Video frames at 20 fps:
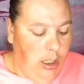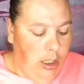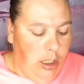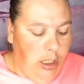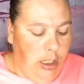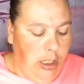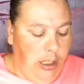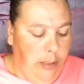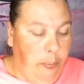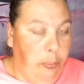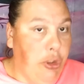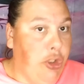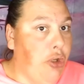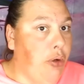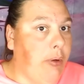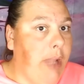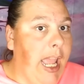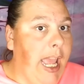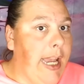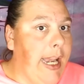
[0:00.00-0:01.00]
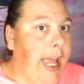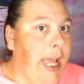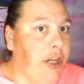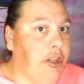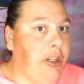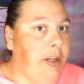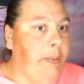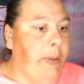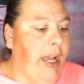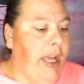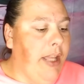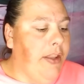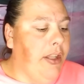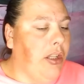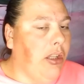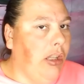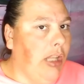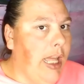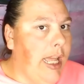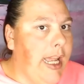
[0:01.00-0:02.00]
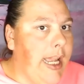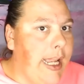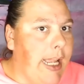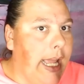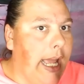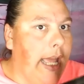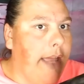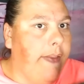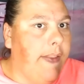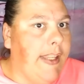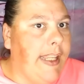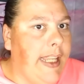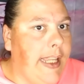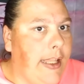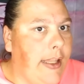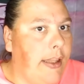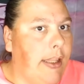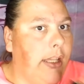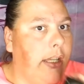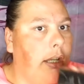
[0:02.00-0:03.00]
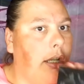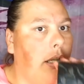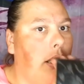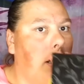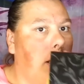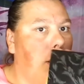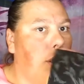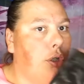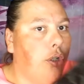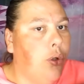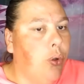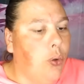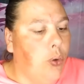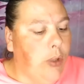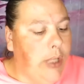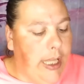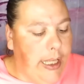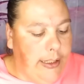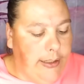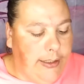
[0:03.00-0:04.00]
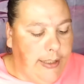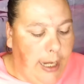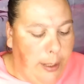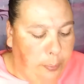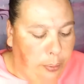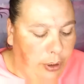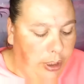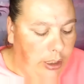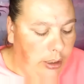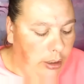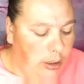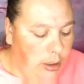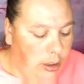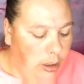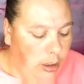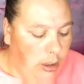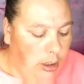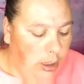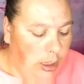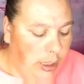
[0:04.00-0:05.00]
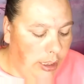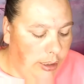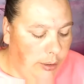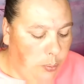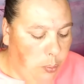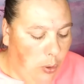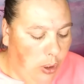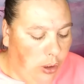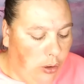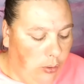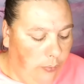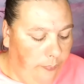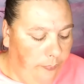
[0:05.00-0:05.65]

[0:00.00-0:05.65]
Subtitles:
But you can actually buy the clay and the tool kit separate as well.